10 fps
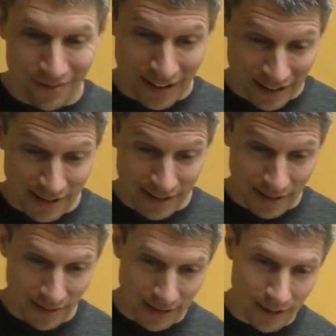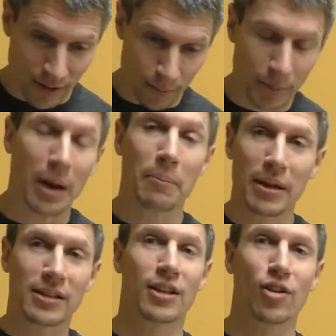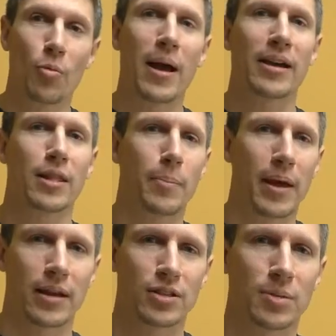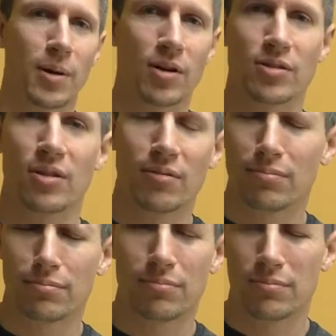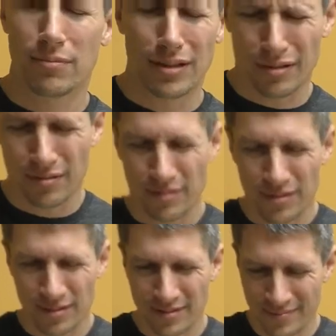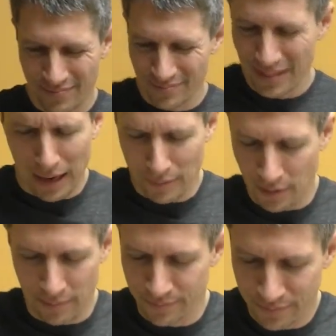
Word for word: fact, it's still here, but I'm, it's going to go back in the bank tomorrow. So don't try and boost us. Yeah. No.